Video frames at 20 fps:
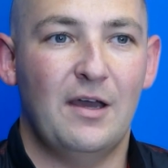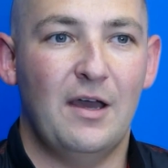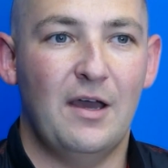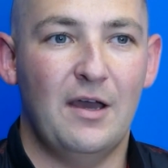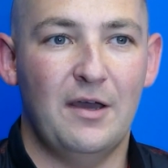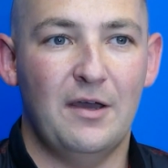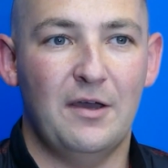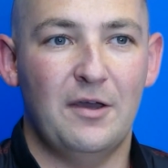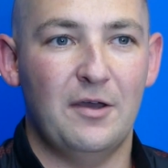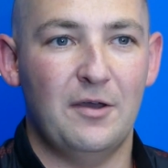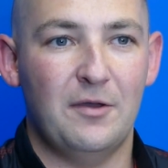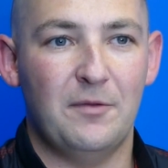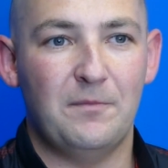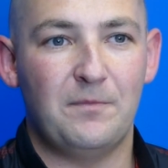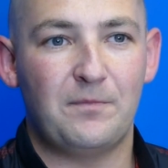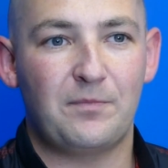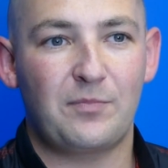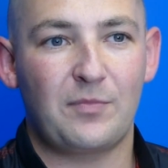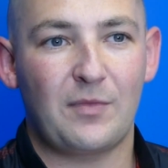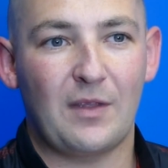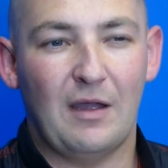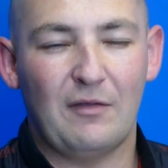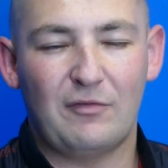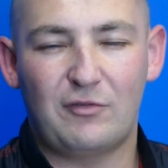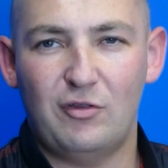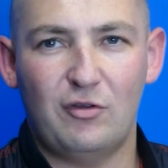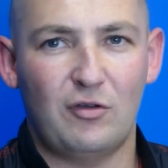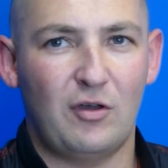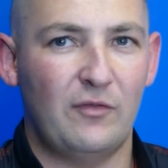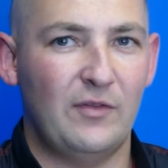I've
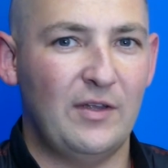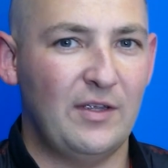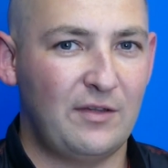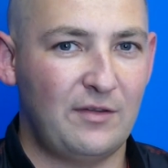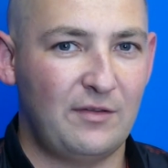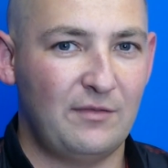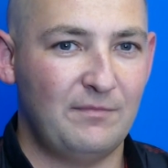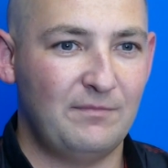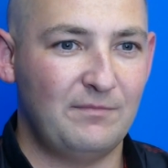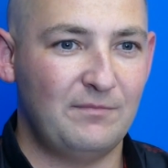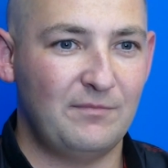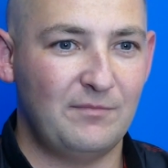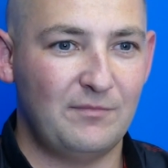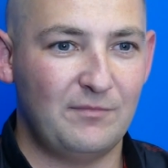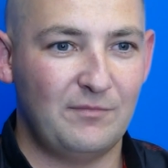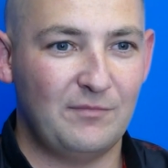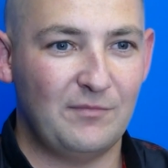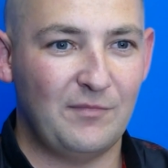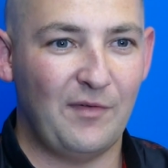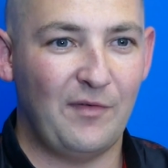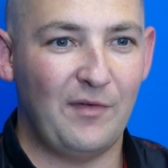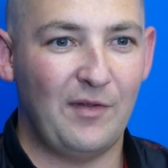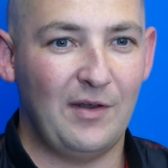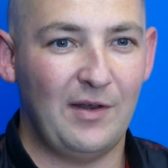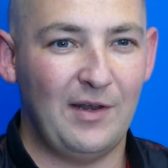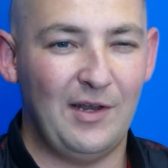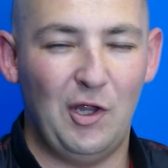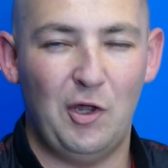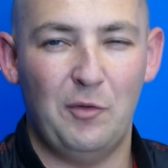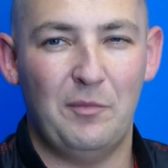still got this
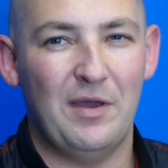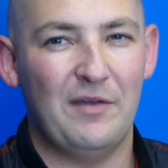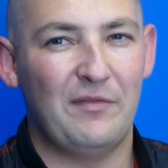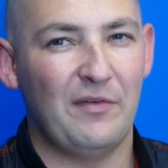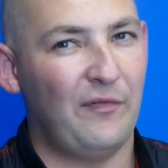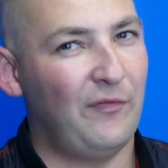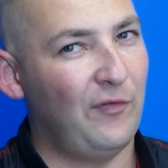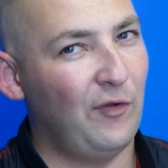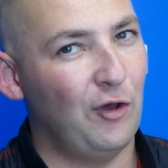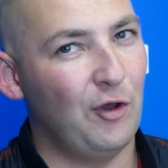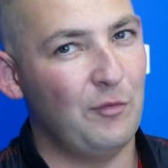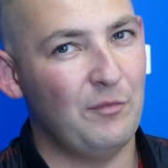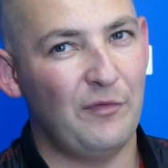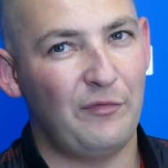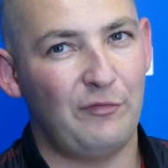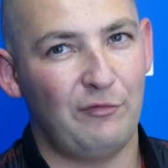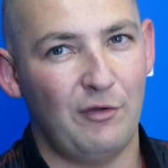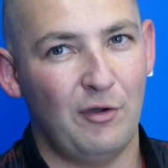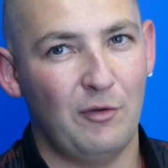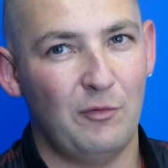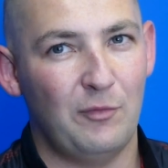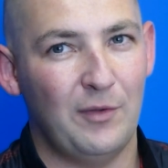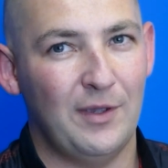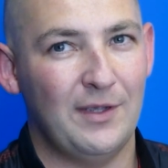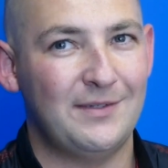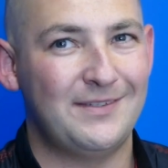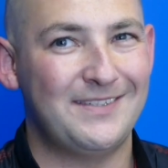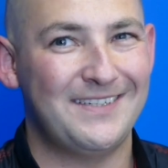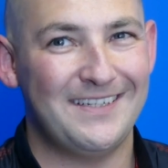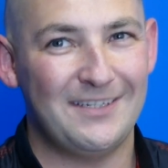little bit of a flaw in my throw,
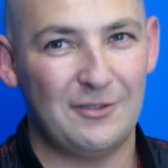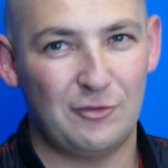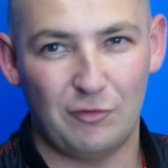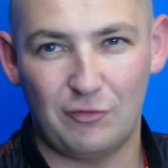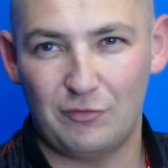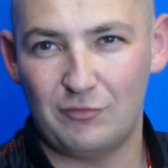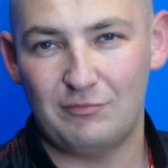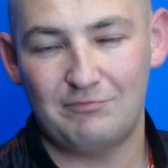which it's